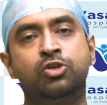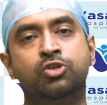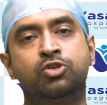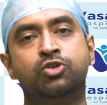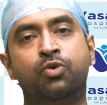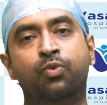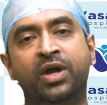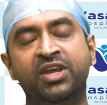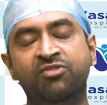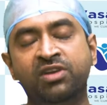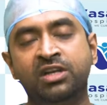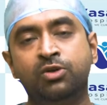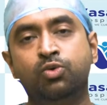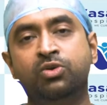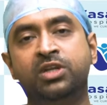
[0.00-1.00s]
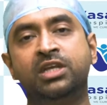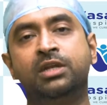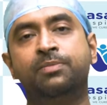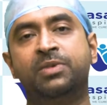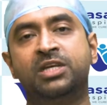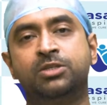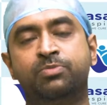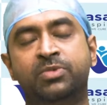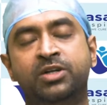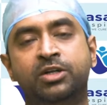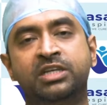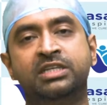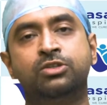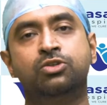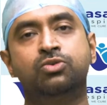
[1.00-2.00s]
So why we do knee replacement
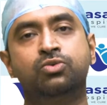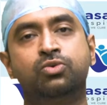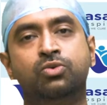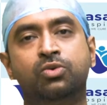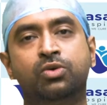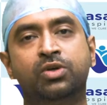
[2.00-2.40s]
is to